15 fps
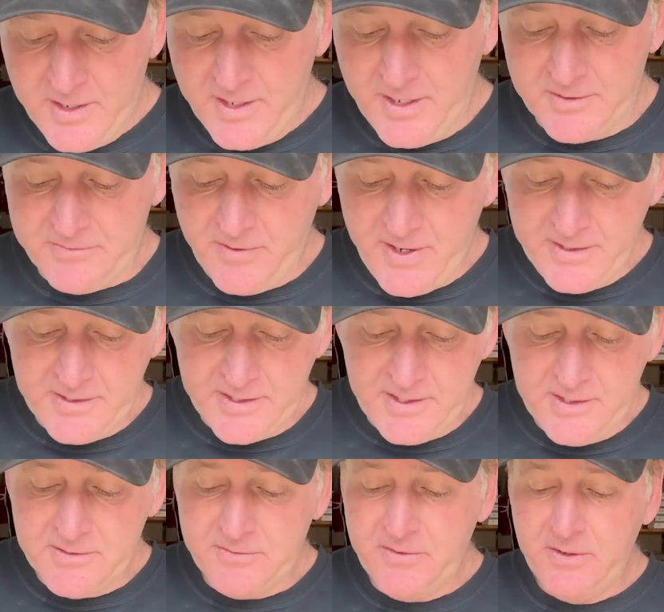And finally,
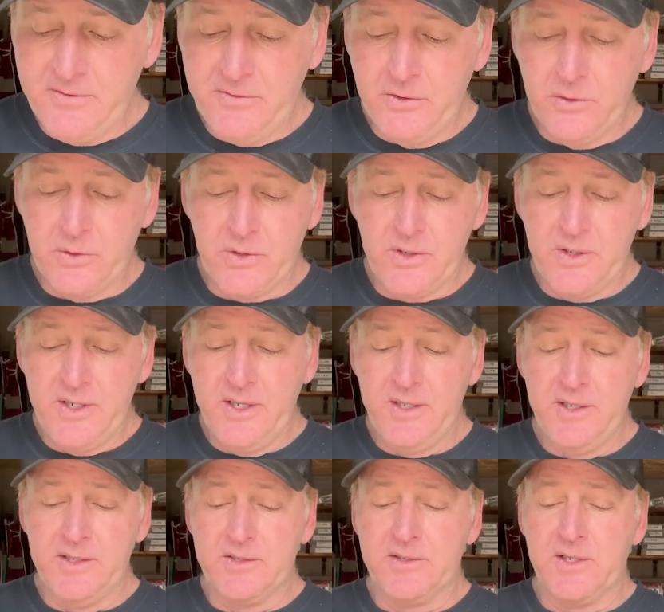the fifth lure
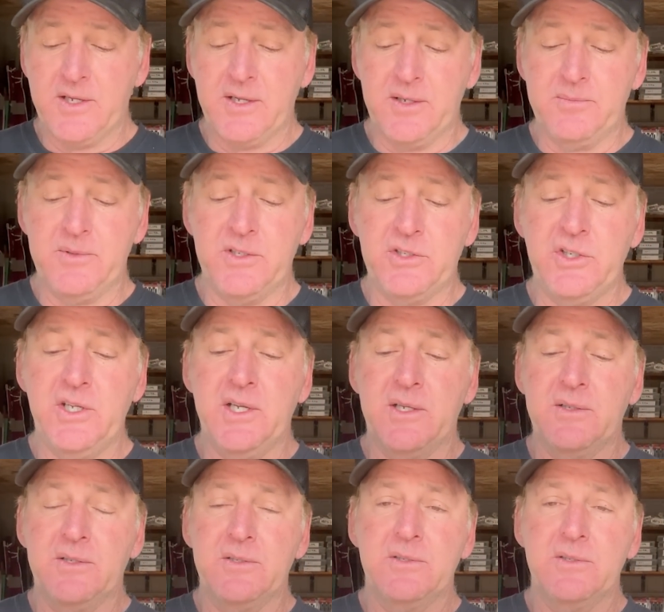is a jig. This